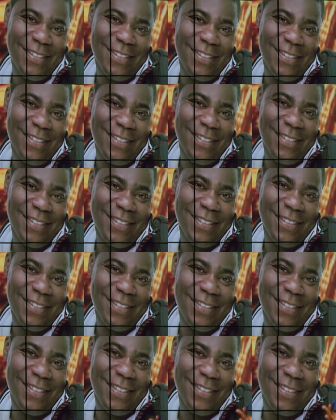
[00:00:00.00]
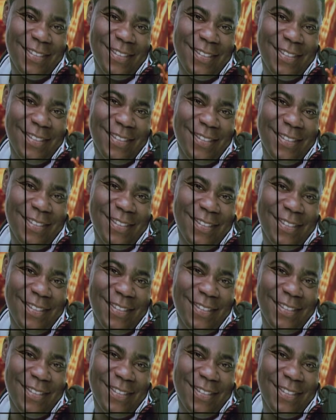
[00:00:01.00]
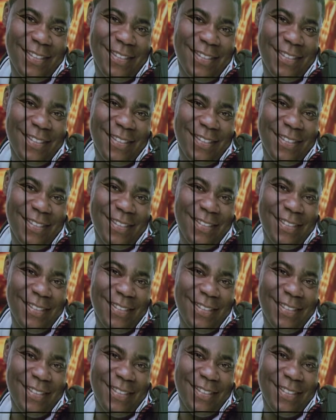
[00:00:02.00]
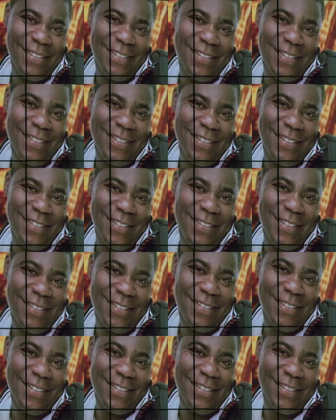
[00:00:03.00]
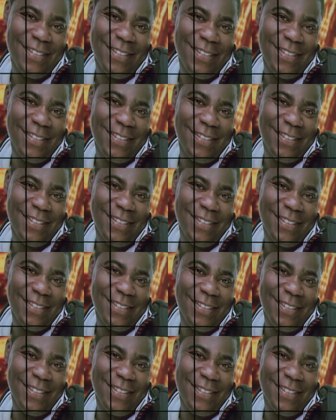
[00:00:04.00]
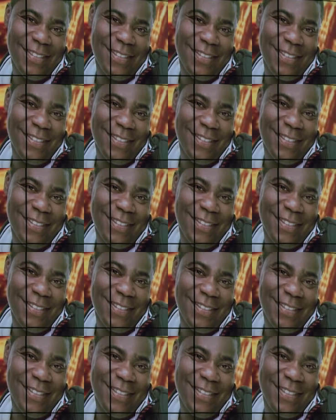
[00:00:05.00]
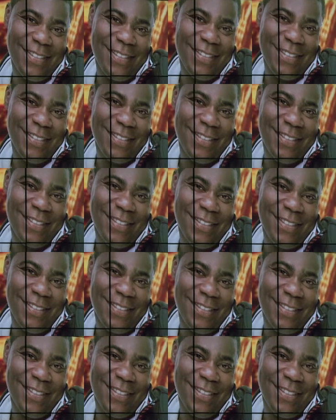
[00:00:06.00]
(not speaking)